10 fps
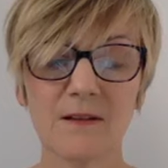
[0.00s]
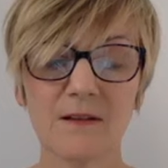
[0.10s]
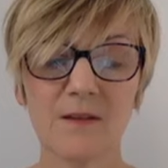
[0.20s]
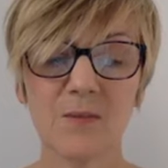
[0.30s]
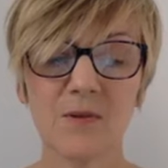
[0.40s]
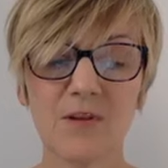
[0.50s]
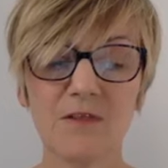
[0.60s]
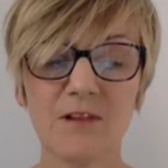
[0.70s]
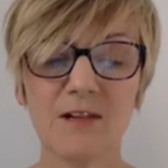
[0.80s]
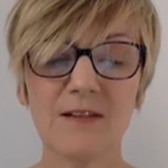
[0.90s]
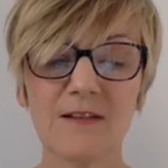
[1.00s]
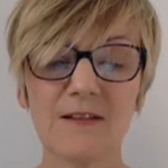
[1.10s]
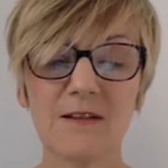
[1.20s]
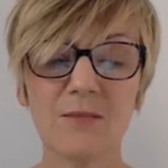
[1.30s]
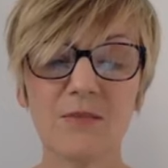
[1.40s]
as the body
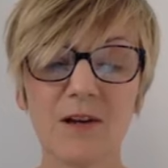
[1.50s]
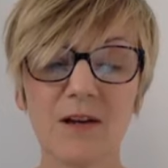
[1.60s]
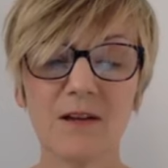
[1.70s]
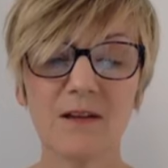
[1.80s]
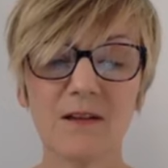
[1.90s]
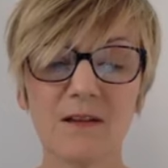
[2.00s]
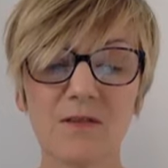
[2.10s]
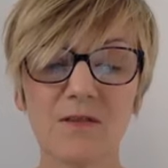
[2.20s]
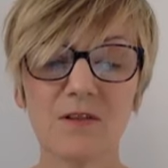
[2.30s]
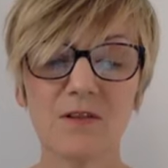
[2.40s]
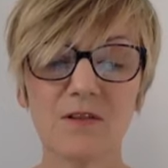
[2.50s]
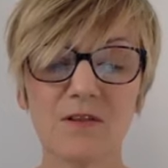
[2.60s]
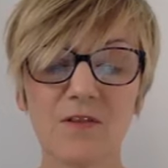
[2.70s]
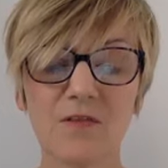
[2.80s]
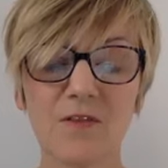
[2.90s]
releases the breath, it also
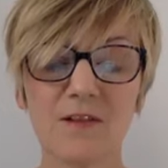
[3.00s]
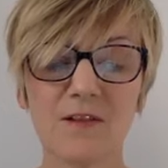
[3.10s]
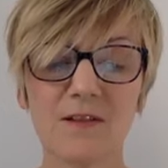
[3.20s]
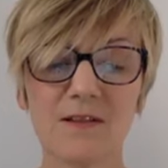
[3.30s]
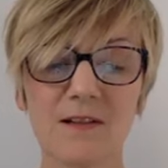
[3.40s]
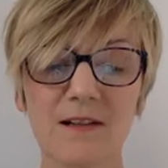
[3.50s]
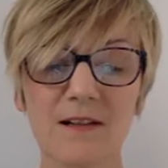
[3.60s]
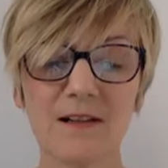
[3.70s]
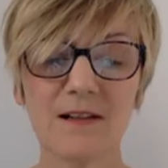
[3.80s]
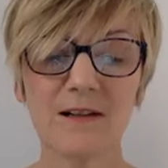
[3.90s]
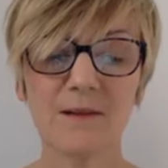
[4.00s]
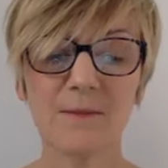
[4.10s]
softens a little.